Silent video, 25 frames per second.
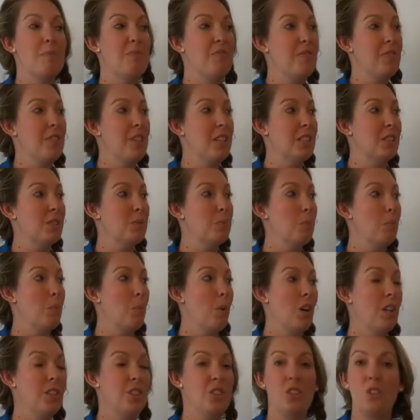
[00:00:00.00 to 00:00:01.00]
This
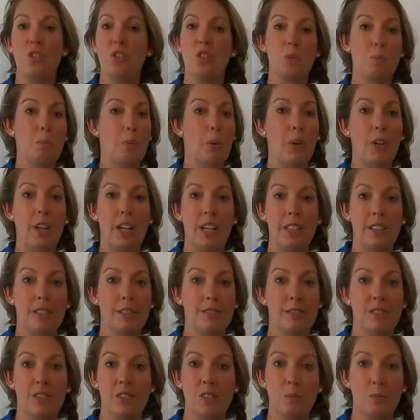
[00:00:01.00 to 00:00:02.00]
one you just put
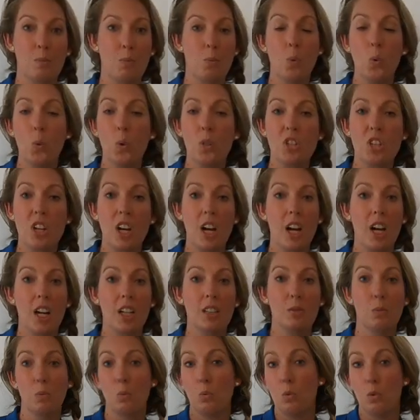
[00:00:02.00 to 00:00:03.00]
in some
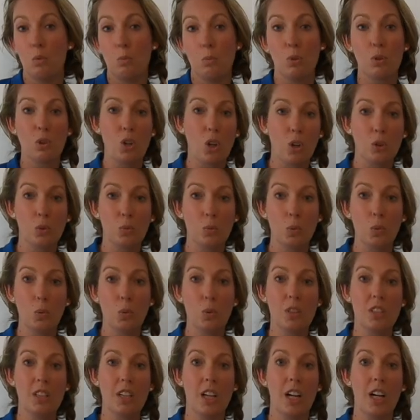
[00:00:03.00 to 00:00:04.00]
water, warm or cold
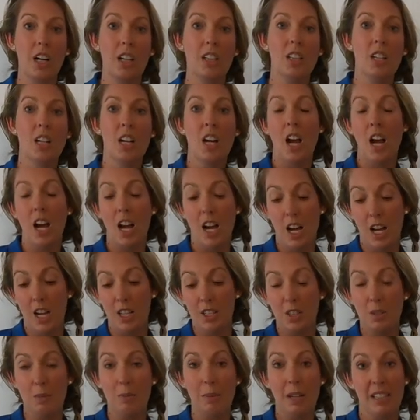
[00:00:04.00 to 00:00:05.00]
water,
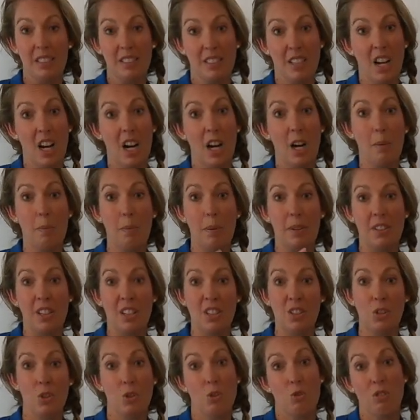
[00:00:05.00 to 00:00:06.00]
you mix it up and
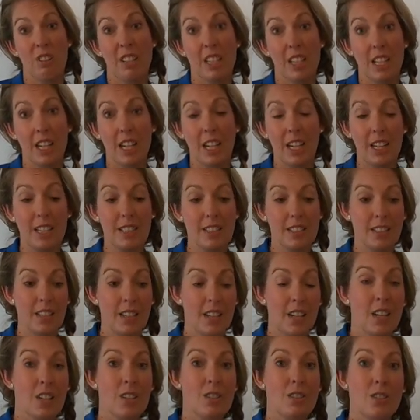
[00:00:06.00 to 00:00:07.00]
then you drink it.
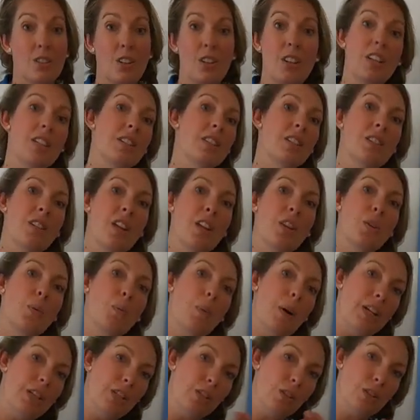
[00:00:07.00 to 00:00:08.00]
So there's another
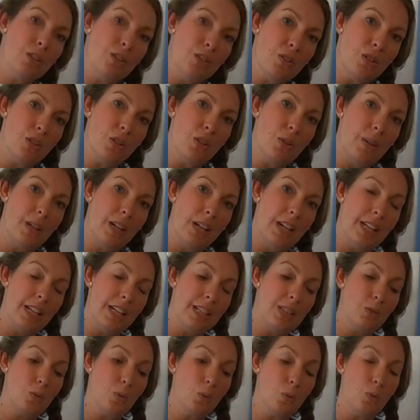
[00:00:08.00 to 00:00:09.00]
way you can do it,
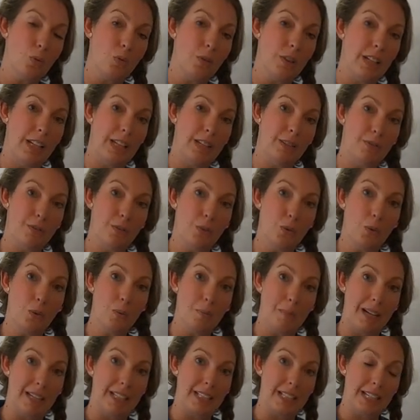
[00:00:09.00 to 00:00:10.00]
is orally for
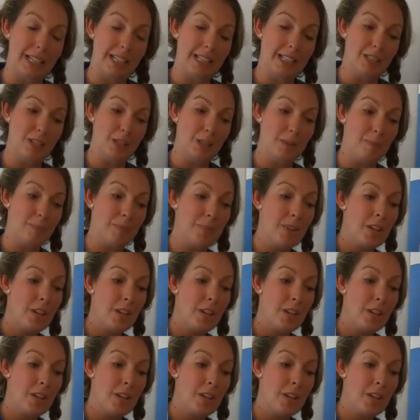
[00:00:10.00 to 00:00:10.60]
magnesium.